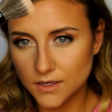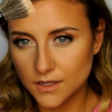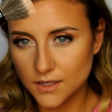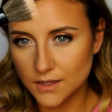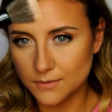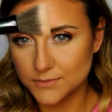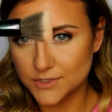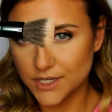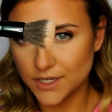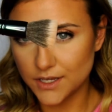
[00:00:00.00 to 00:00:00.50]

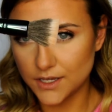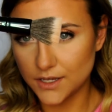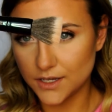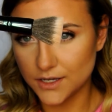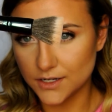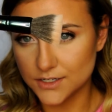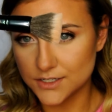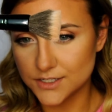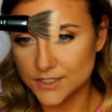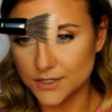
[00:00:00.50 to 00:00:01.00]
I'm taking it
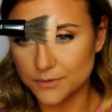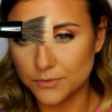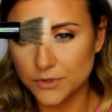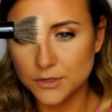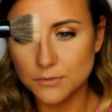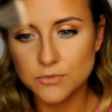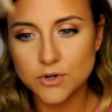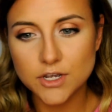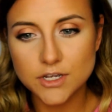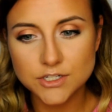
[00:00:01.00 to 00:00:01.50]
on a
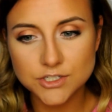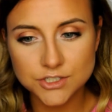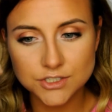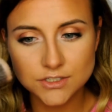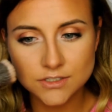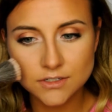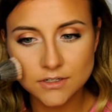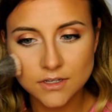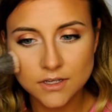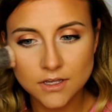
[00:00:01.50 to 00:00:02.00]
stippling brush
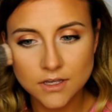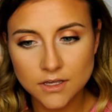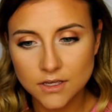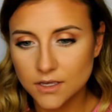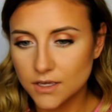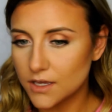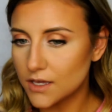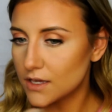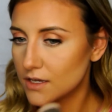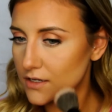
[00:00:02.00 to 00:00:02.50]

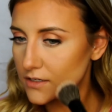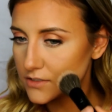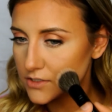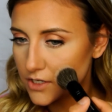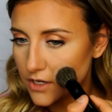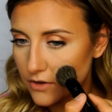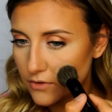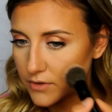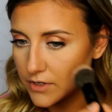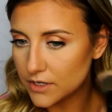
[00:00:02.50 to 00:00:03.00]
and
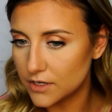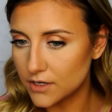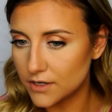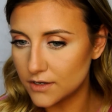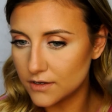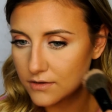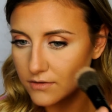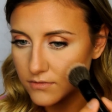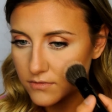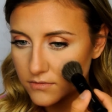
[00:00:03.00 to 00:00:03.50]

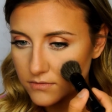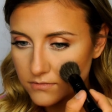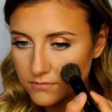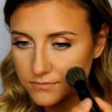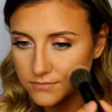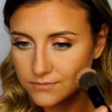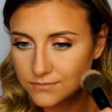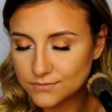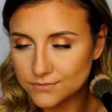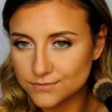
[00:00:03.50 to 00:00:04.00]
going
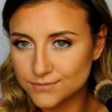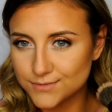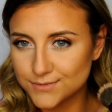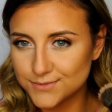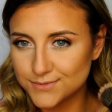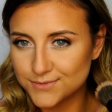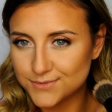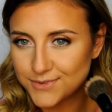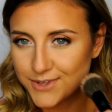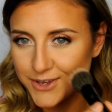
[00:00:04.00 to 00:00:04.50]

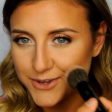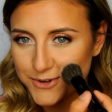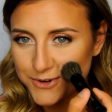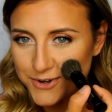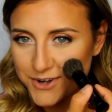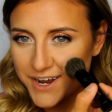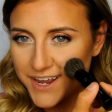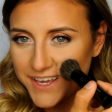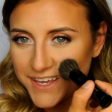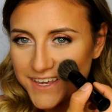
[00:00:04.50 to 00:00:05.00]
like
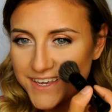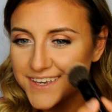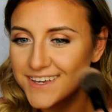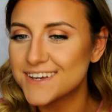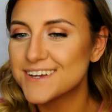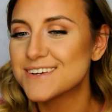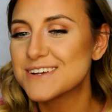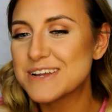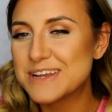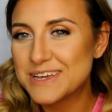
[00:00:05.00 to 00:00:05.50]
right
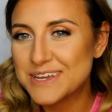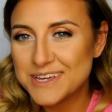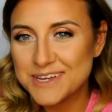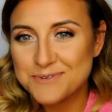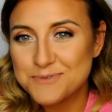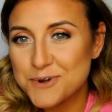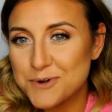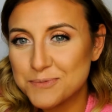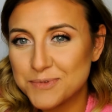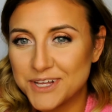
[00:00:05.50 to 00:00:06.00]

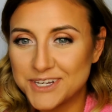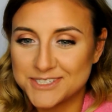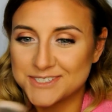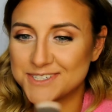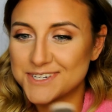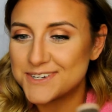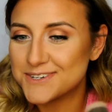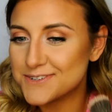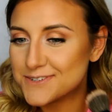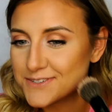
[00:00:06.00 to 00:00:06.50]
where blush
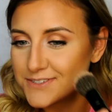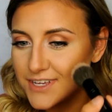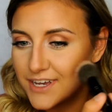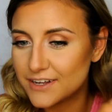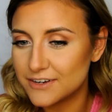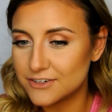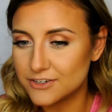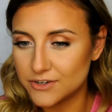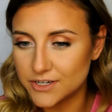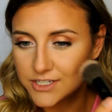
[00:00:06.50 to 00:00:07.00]
goes. I
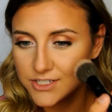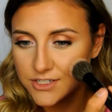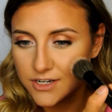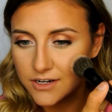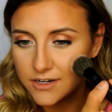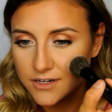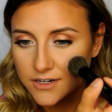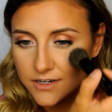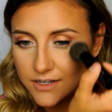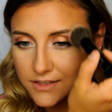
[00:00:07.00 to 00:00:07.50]
don't know, I
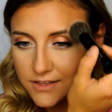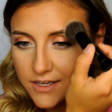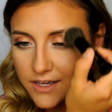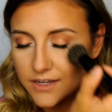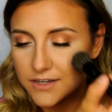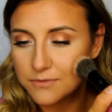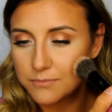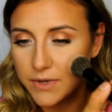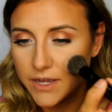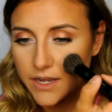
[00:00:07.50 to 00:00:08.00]
start at the
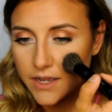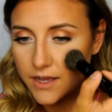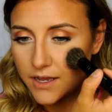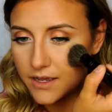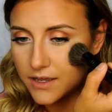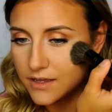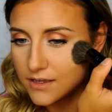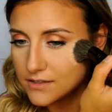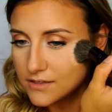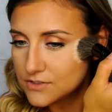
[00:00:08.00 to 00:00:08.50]
end of my
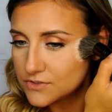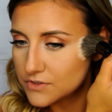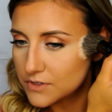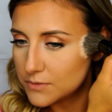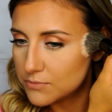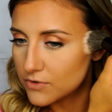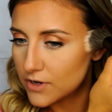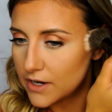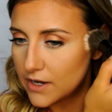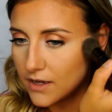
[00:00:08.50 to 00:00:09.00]
eye and
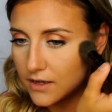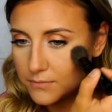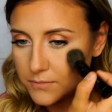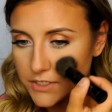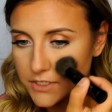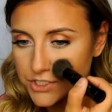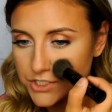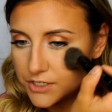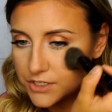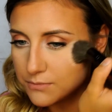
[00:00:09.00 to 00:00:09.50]
sweep right on my
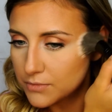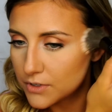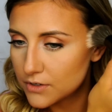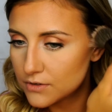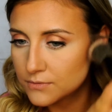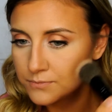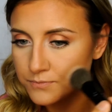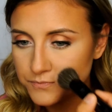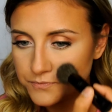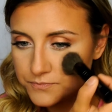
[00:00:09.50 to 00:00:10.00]

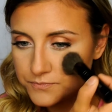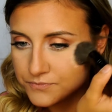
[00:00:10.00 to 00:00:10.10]
cheekbone.